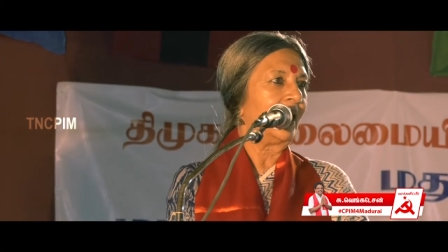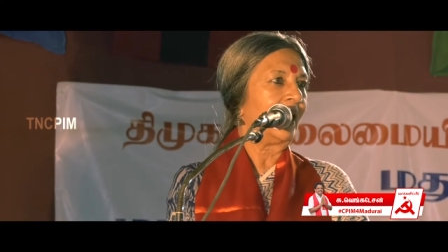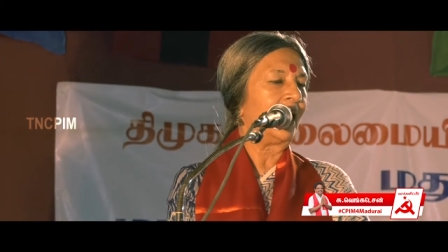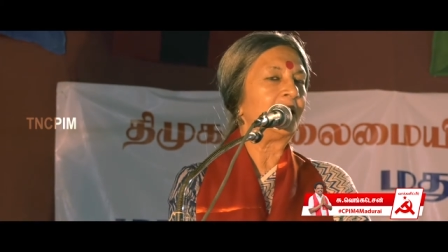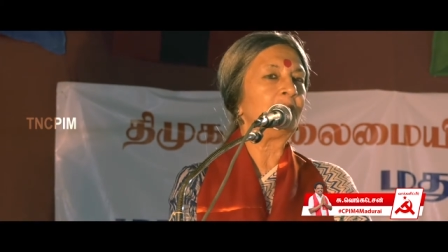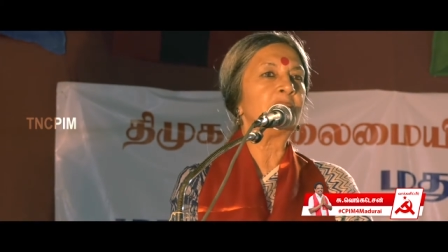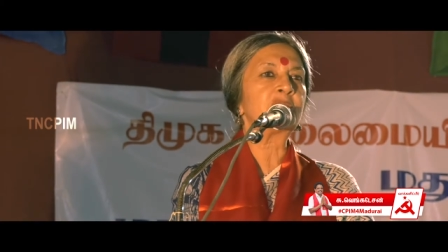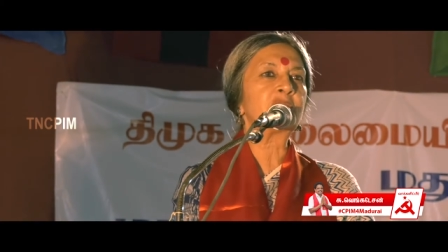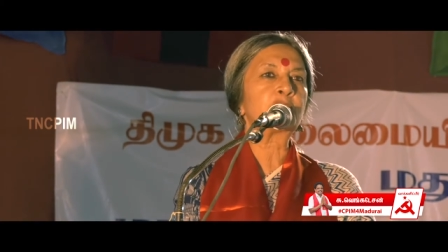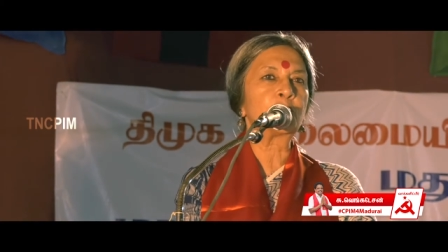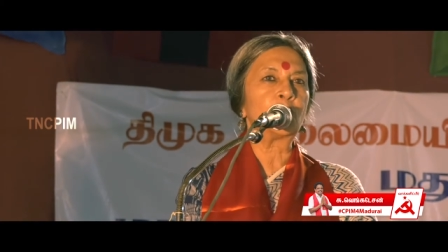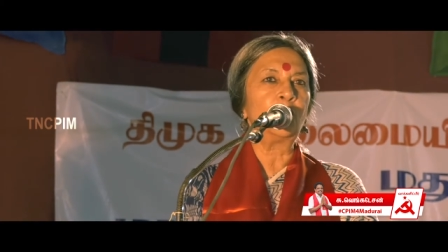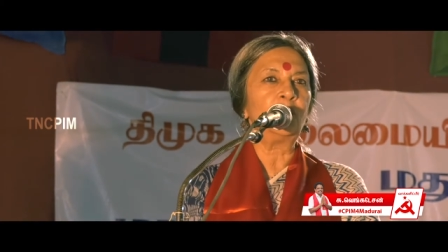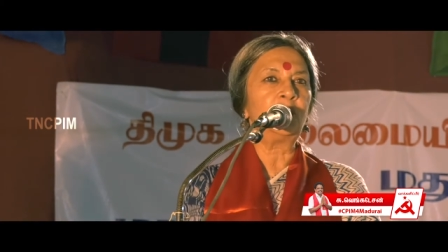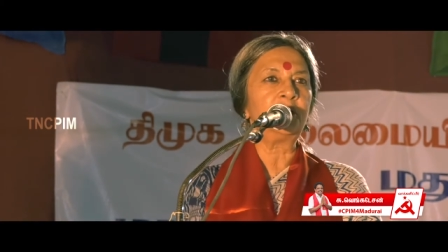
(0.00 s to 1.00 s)
I was
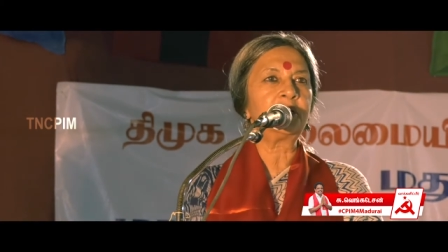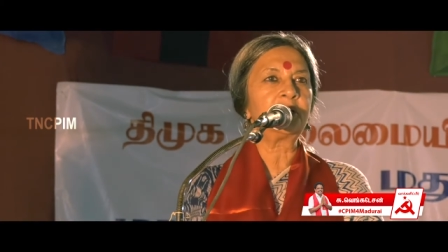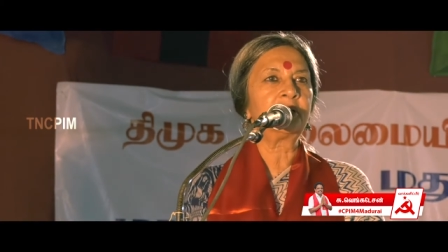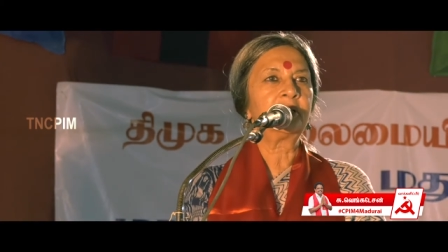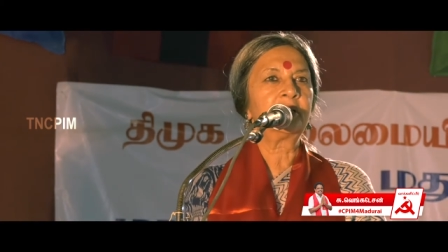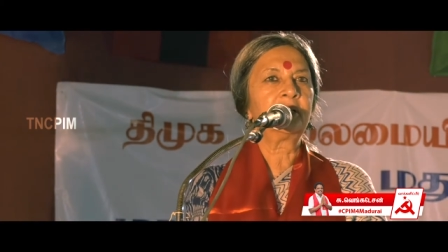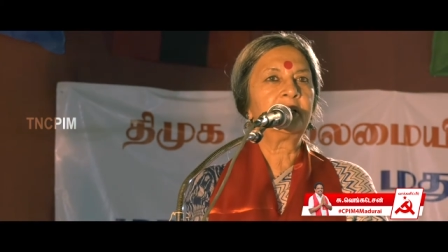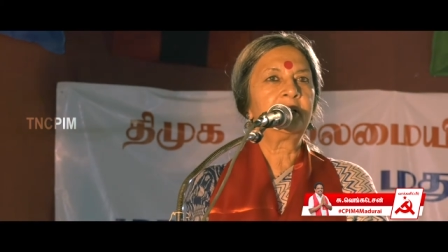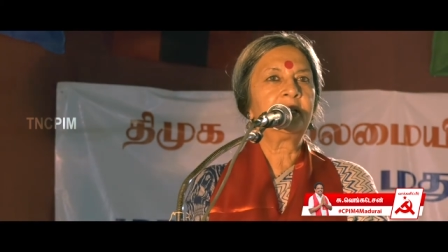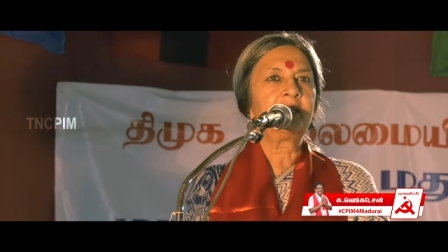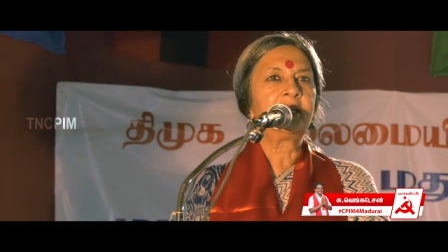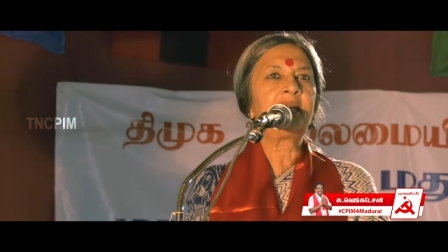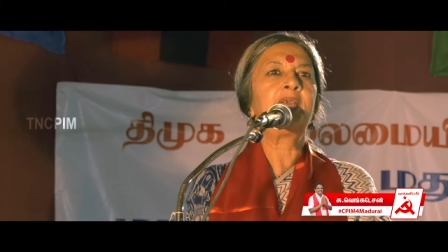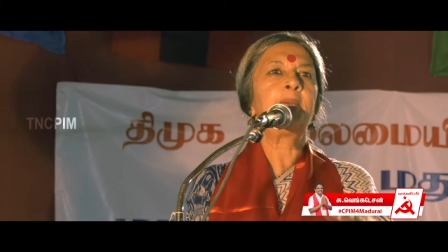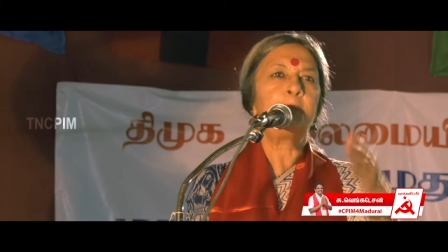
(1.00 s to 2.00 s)
told
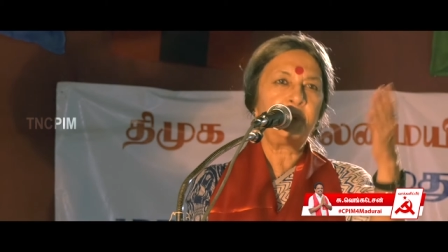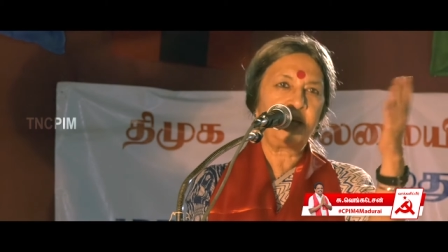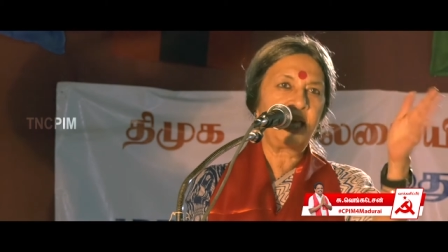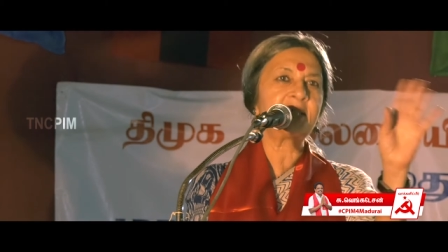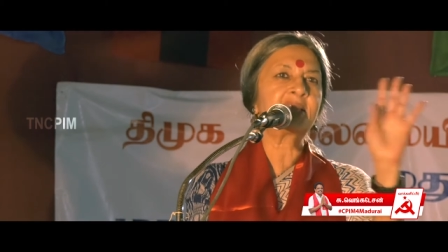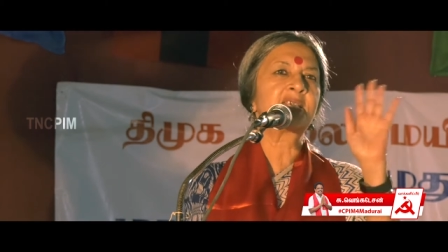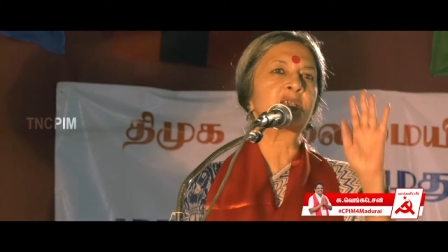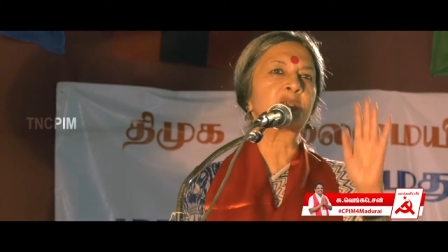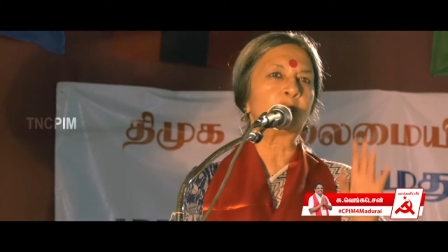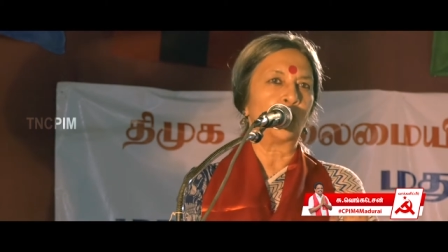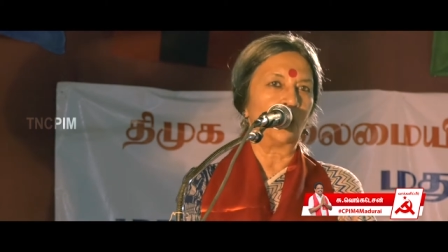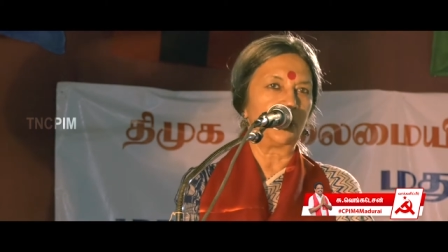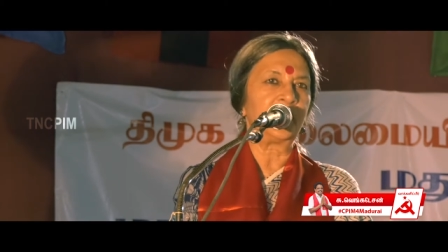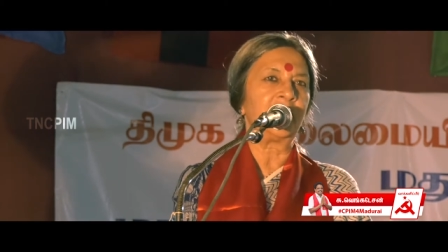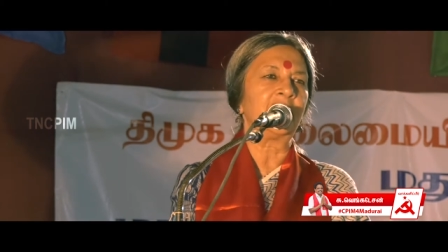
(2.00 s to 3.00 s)
E P S is
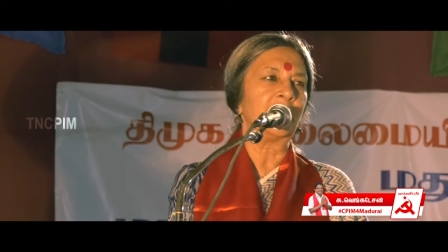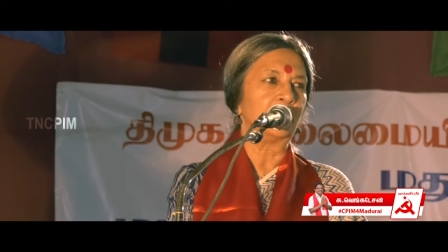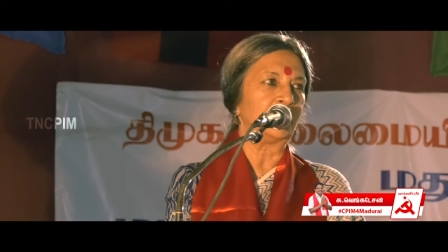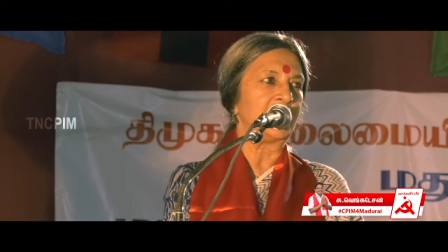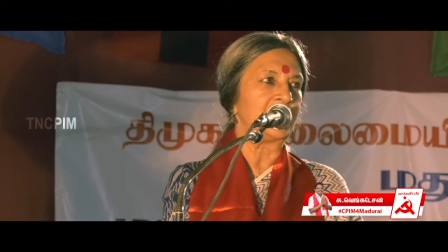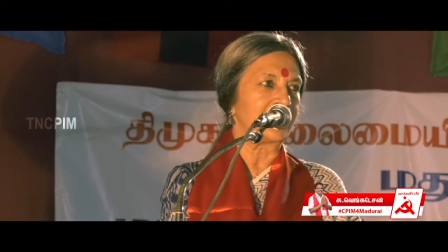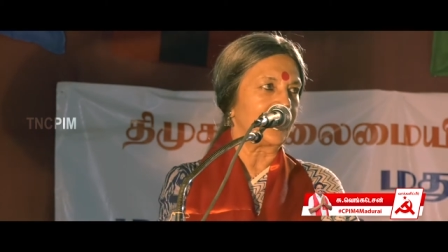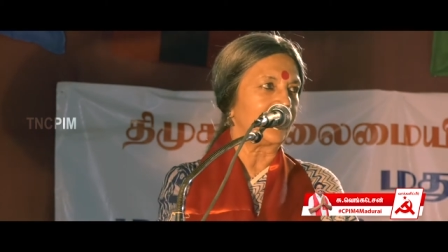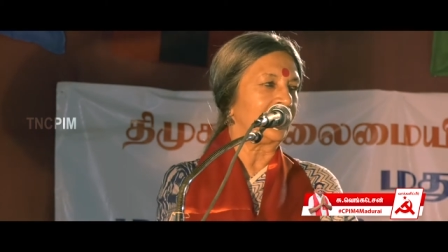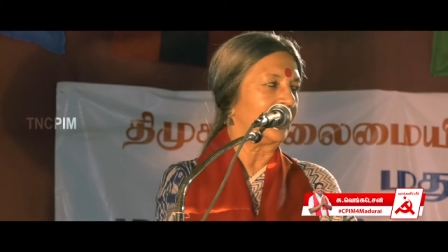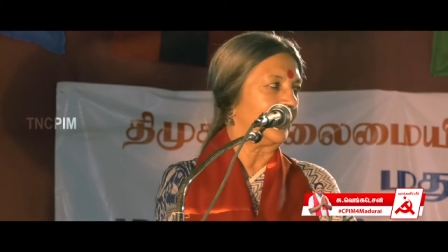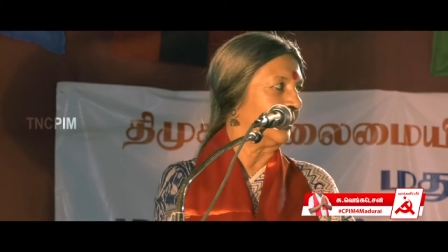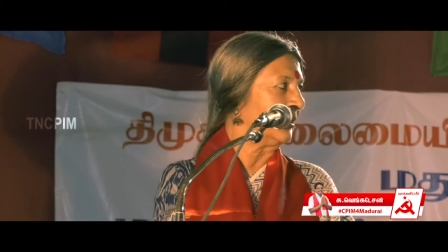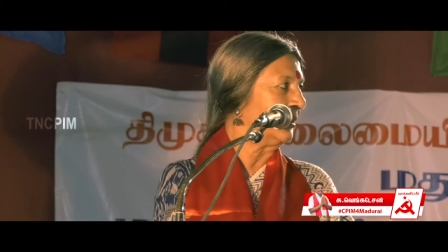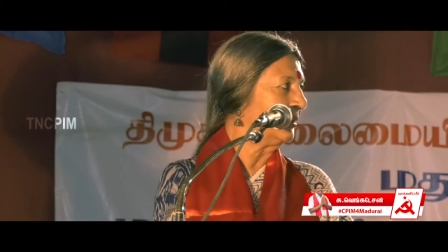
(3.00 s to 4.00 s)
holding a meeting
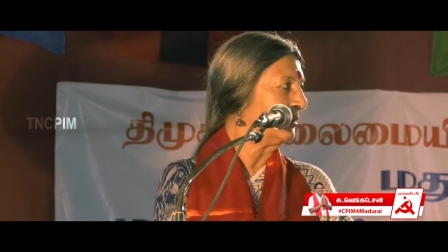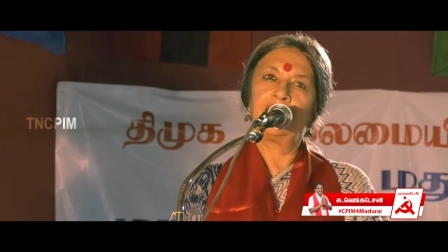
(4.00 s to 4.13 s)
here.